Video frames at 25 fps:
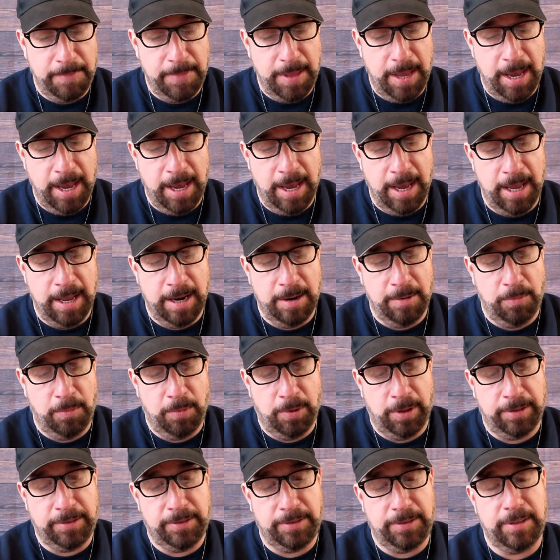and
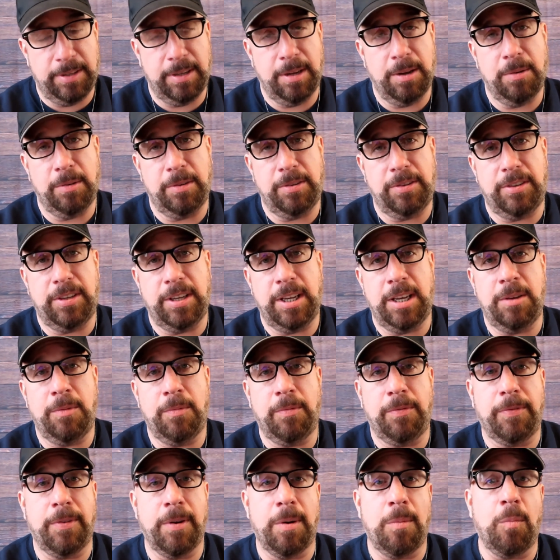we'll see
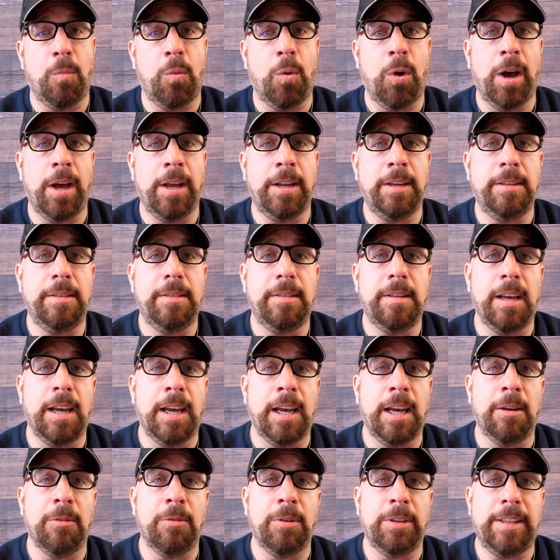from what
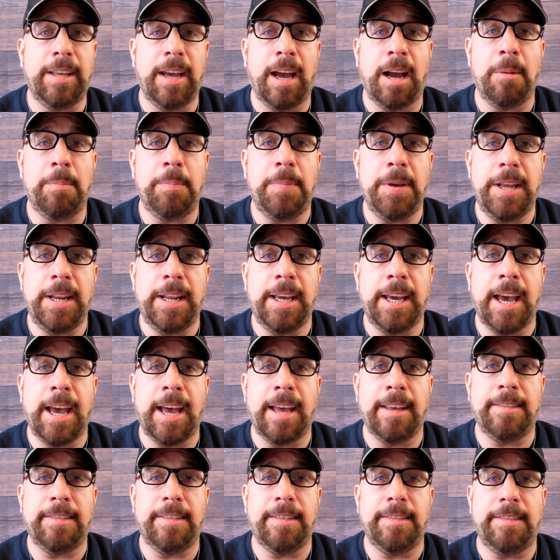Retirepedia
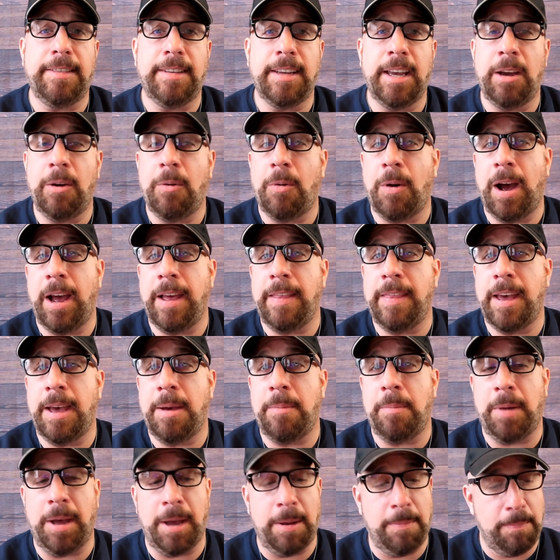has to say why
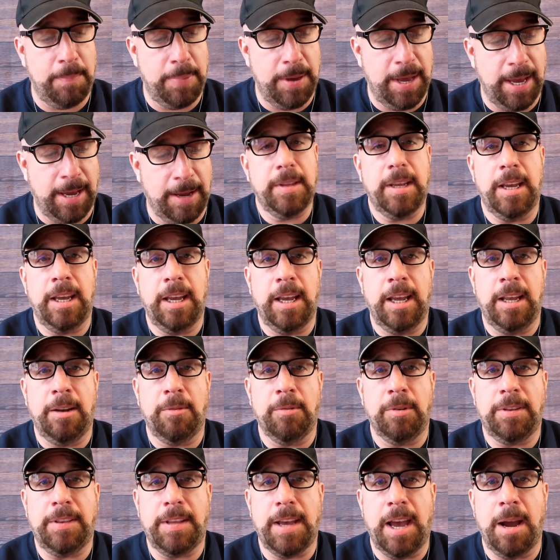that might be. And
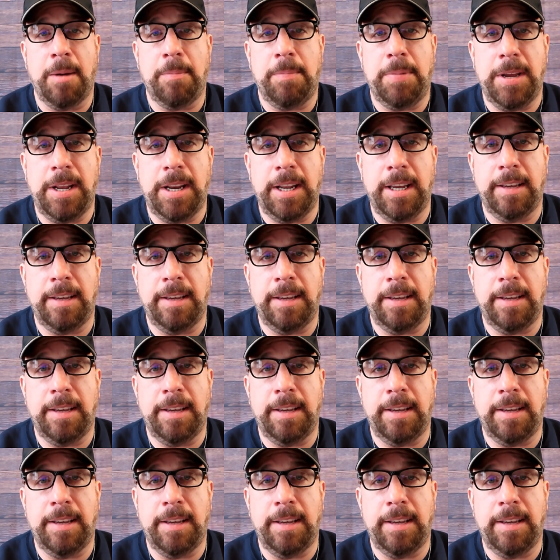Retirepedia